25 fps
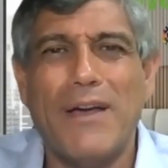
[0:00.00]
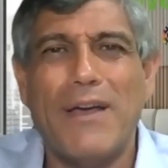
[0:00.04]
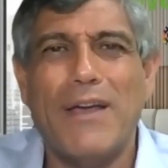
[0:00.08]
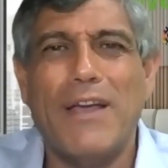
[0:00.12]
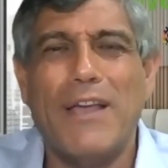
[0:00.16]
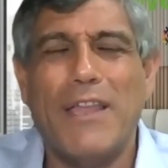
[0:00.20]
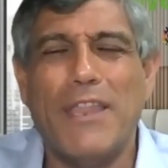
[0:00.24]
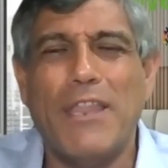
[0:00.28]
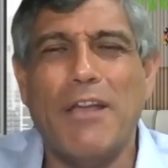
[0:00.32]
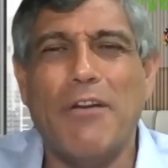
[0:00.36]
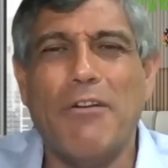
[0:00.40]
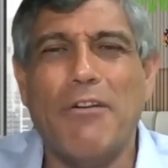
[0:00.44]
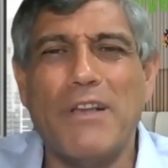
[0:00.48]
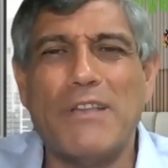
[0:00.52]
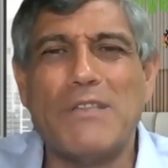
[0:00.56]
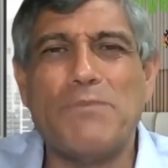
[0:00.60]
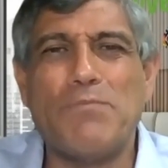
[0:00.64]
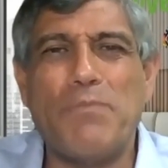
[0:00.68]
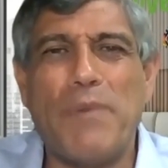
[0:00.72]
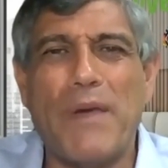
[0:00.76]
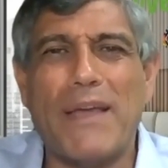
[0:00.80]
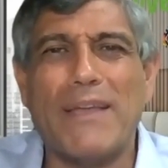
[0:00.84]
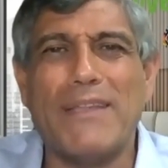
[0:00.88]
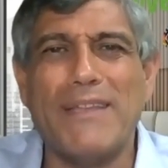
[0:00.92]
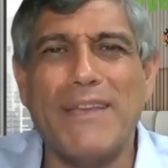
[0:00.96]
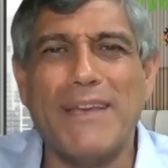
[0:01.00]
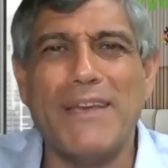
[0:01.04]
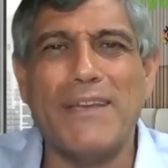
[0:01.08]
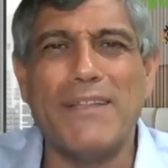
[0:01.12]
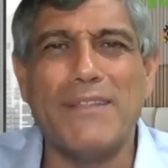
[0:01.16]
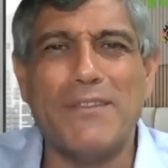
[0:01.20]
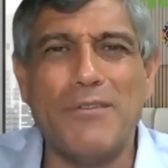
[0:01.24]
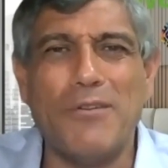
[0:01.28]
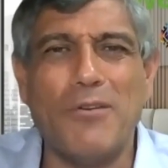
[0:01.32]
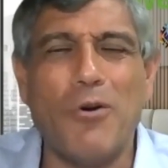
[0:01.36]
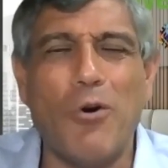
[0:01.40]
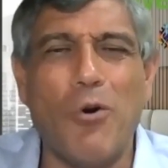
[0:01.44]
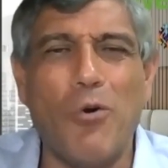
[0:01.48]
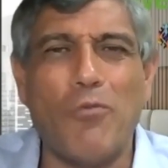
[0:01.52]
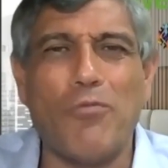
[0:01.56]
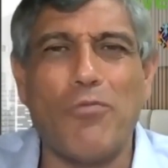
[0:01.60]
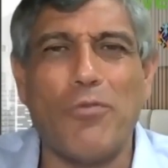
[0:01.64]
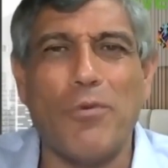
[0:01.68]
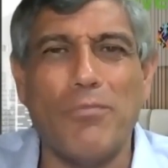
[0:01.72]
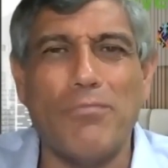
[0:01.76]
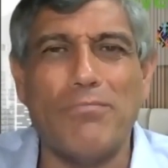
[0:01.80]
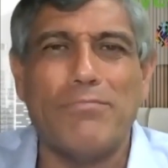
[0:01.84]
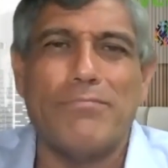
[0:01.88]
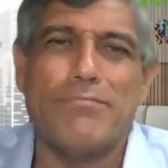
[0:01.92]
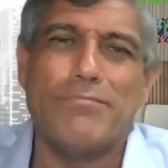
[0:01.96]
They're expecting it to go
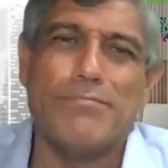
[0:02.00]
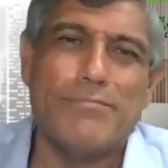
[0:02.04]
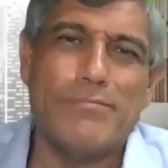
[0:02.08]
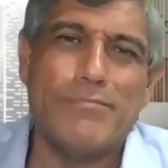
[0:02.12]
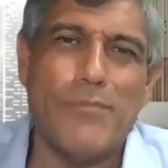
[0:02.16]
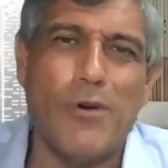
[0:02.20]
from